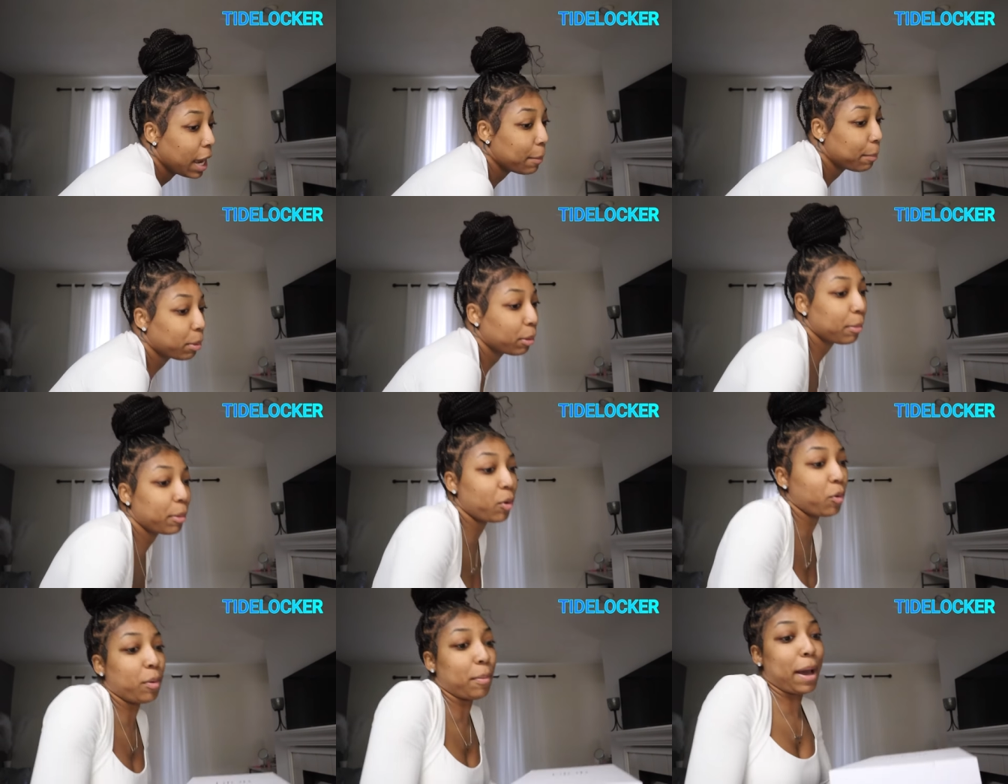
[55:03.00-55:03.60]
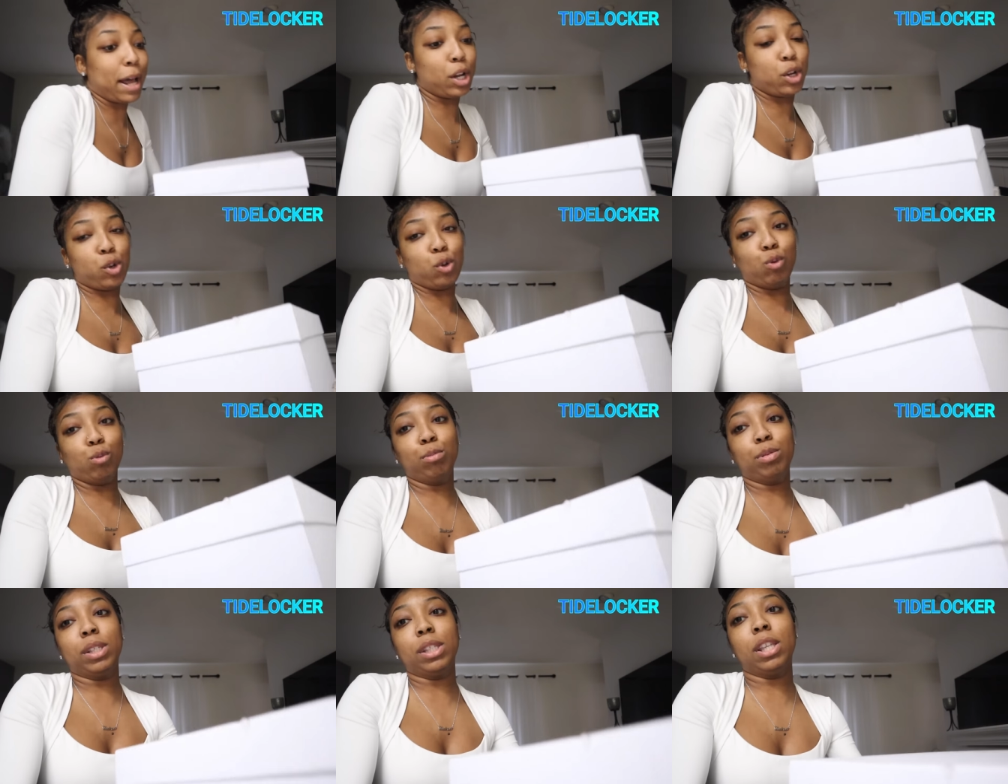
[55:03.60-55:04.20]
and promoting my
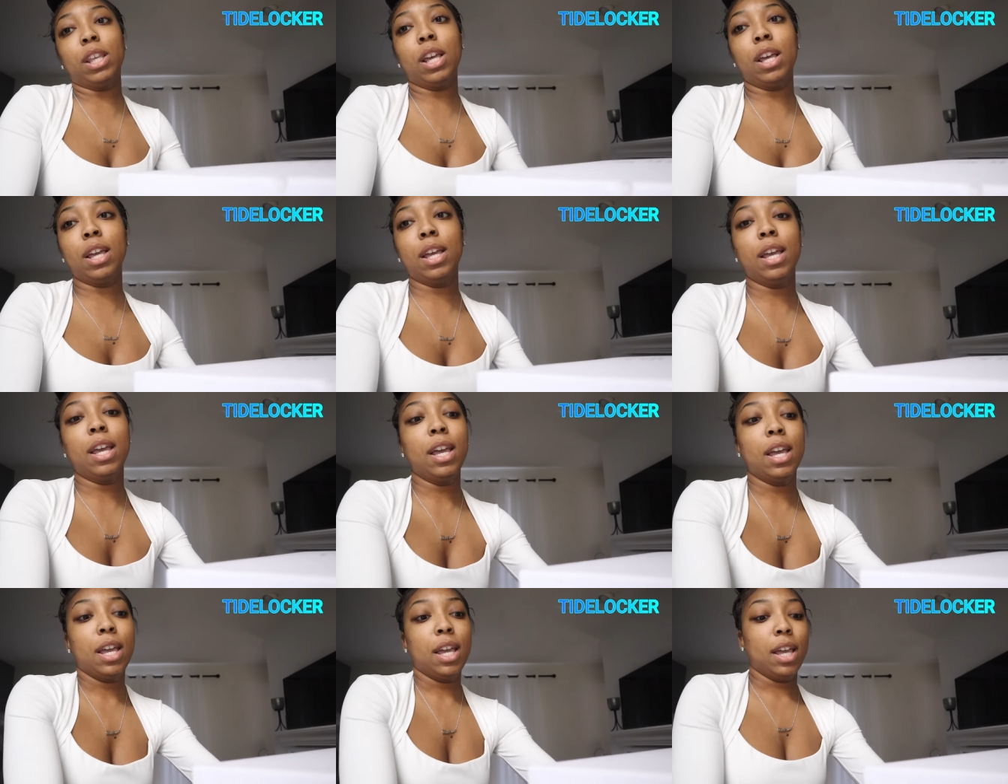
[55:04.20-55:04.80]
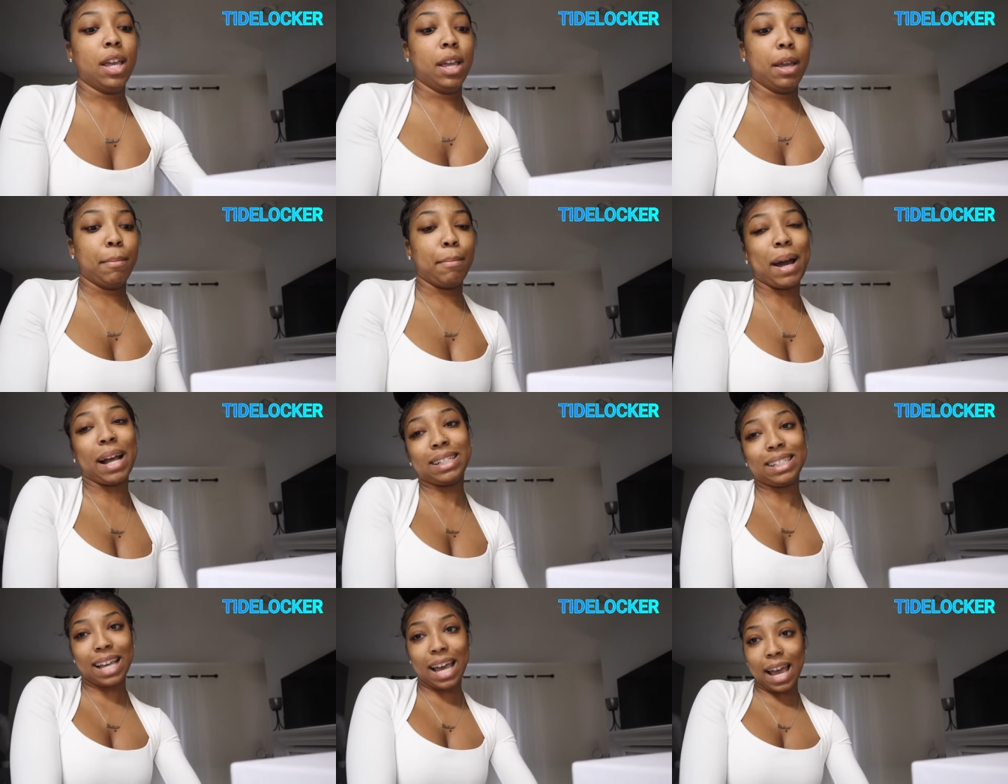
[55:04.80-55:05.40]
dupes
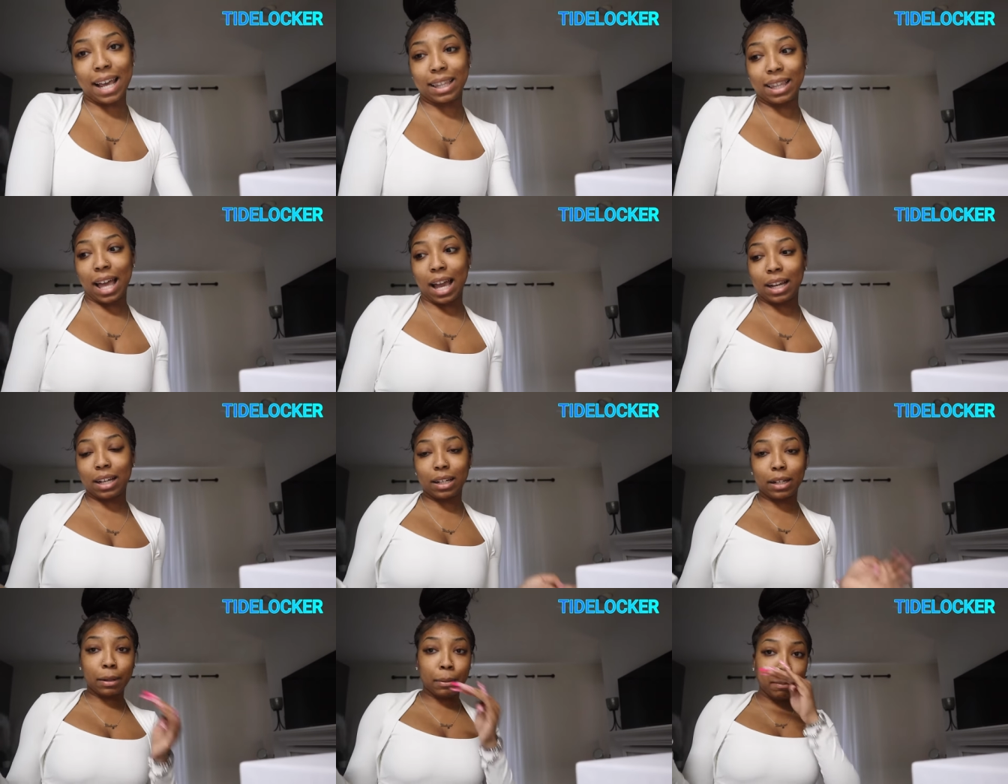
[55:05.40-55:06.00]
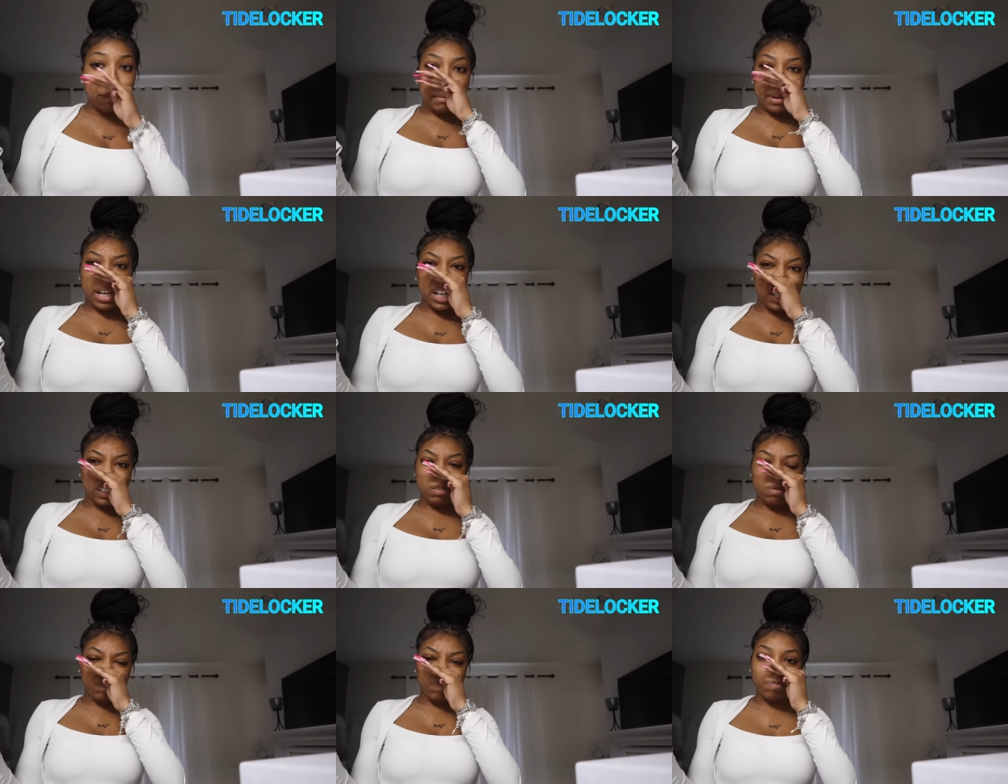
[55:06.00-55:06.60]
by Tide Locker.
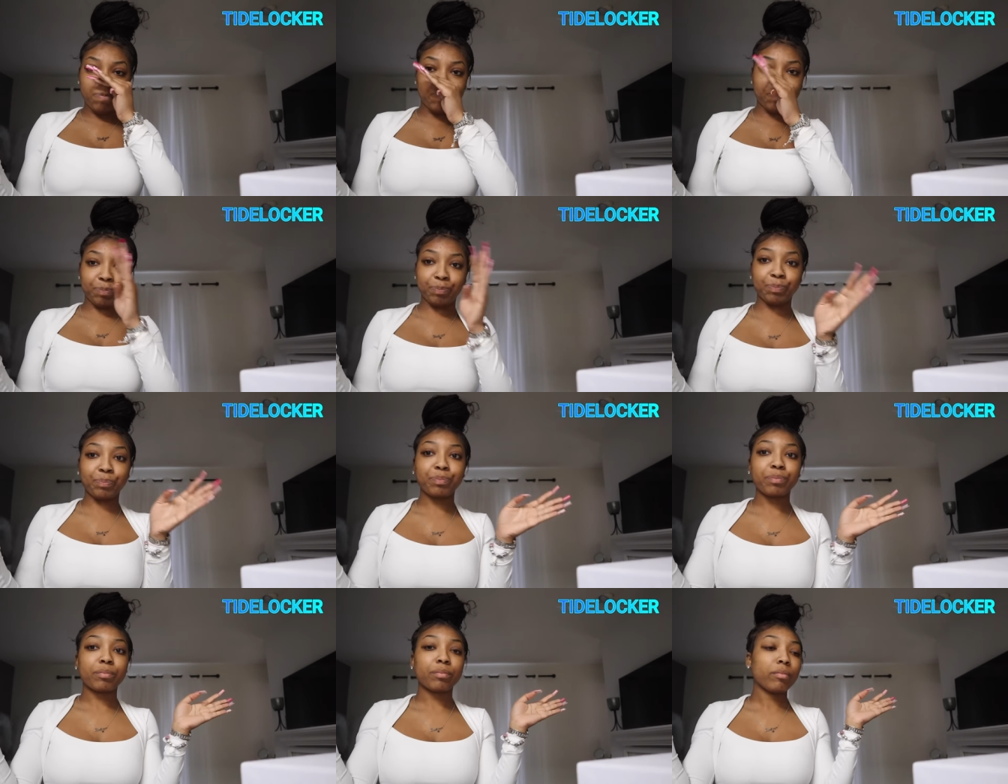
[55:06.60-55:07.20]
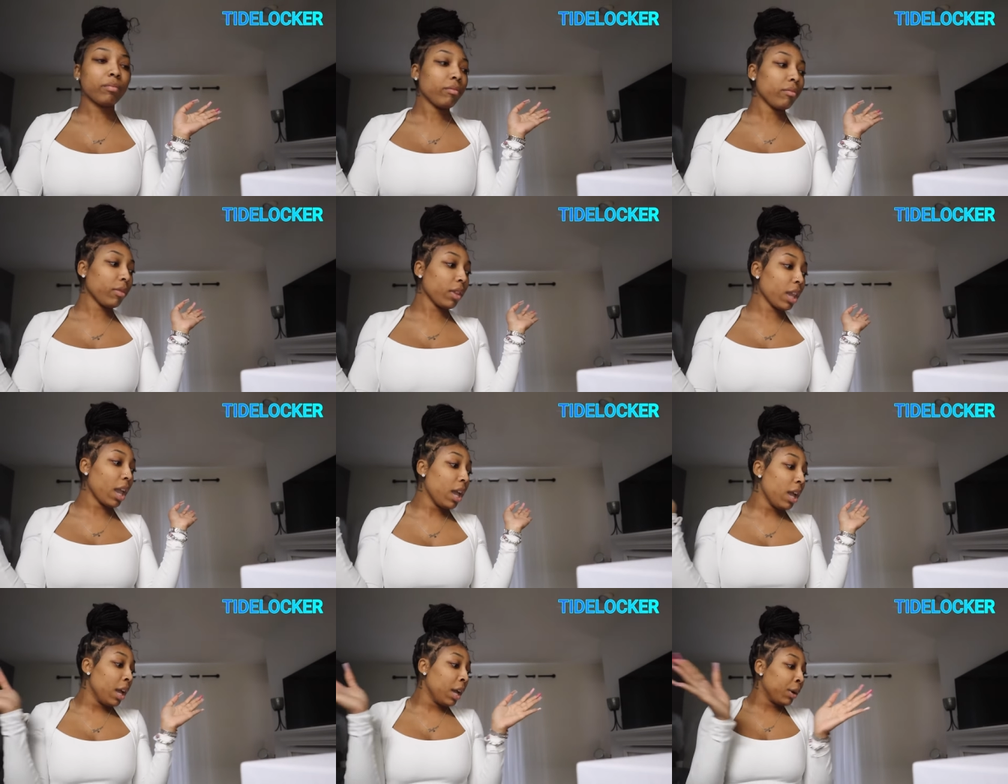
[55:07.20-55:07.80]
But
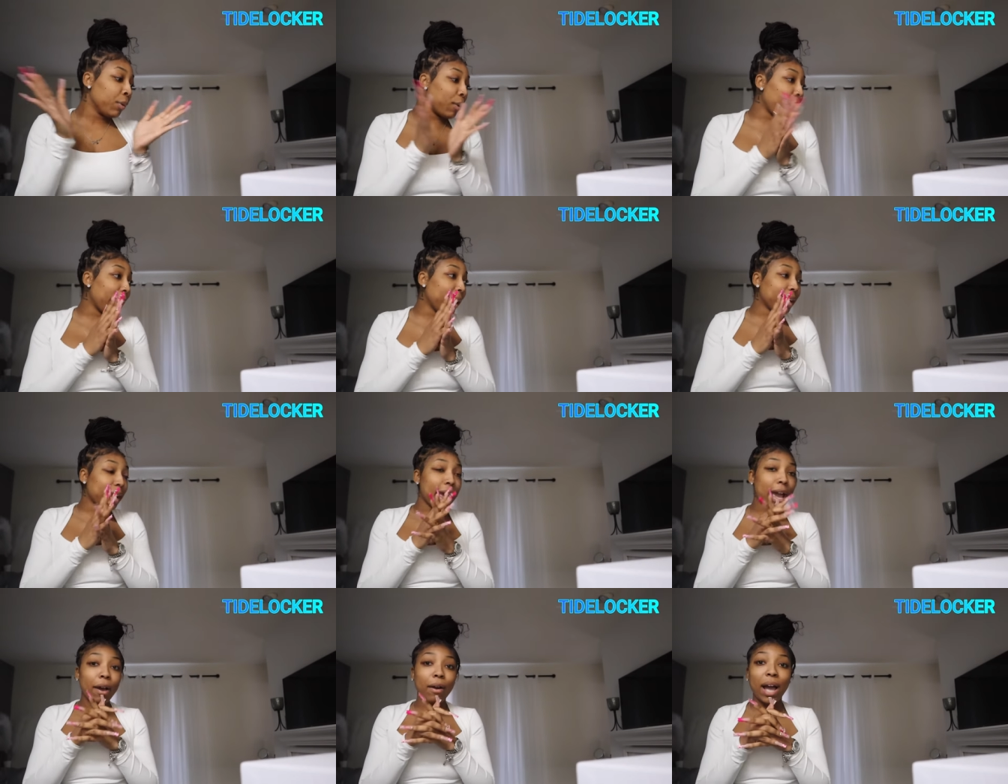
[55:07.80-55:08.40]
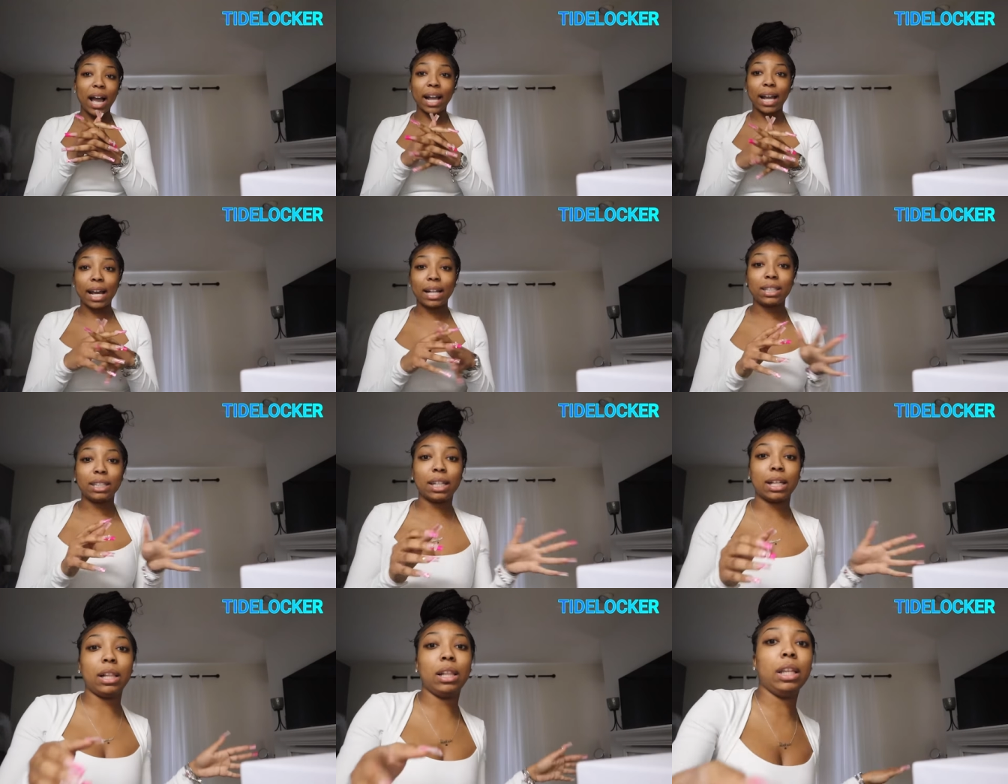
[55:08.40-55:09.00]
right now, I
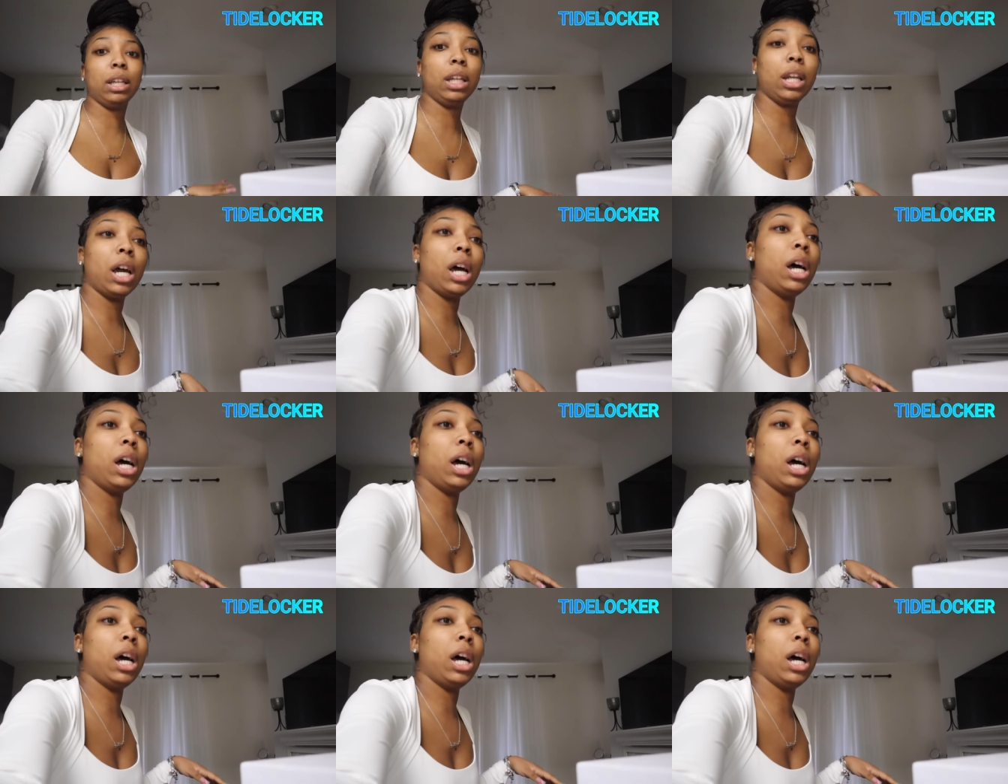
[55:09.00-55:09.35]
got to clean